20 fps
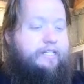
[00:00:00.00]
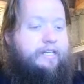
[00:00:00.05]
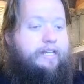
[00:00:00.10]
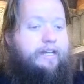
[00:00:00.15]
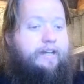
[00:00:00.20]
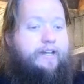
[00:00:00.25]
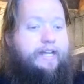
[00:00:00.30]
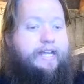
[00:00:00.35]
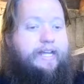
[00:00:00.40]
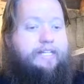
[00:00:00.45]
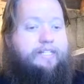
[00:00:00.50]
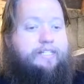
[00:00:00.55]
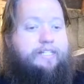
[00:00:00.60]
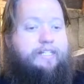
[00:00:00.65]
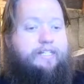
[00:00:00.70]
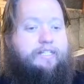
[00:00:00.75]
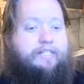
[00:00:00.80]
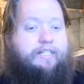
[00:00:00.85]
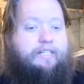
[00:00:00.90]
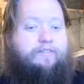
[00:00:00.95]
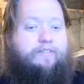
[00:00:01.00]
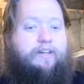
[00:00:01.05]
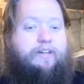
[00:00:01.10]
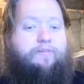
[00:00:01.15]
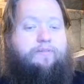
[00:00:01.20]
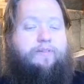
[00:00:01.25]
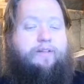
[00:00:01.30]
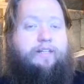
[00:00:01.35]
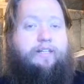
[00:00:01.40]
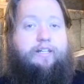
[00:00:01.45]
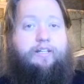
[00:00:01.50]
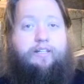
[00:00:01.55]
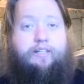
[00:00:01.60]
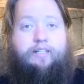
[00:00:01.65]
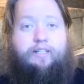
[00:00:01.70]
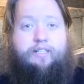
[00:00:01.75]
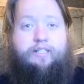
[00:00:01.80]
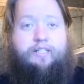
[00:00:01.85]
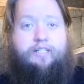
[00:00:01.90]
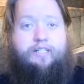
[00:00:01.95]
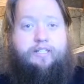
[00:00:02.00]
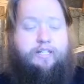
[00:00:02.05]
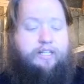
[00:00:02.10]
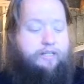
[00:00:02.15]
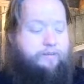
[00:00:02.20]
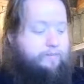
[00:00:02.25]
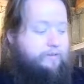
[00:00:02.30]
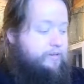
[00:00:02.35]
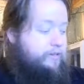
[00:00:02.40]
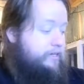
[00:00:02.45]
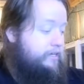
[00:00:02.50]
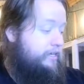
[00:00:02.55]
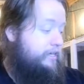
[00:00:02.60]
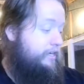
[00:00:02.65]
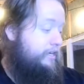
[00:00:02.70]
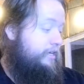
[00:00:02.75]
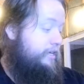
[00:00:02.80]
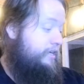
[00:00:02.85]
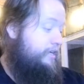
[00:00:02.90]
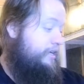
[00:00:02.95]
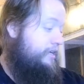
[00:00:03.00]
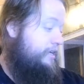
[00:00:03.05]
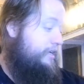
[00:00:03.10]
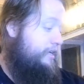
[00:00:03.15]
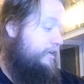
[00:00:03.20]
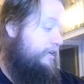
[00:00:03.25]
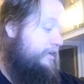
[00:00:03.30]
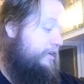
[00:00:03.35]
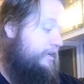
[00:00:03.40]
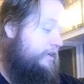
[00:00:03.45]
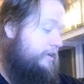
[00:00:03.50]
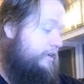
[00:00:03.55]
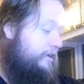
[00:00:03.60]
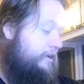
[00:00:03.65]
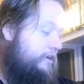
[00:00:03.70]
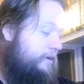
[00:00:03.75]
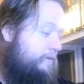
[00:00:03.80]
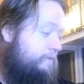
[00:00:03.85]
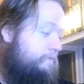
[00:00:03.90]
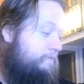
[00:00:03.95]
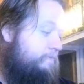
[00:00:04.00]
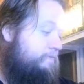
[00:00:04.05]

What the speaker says: Now, assets, they've got a really good list inside the book. You'll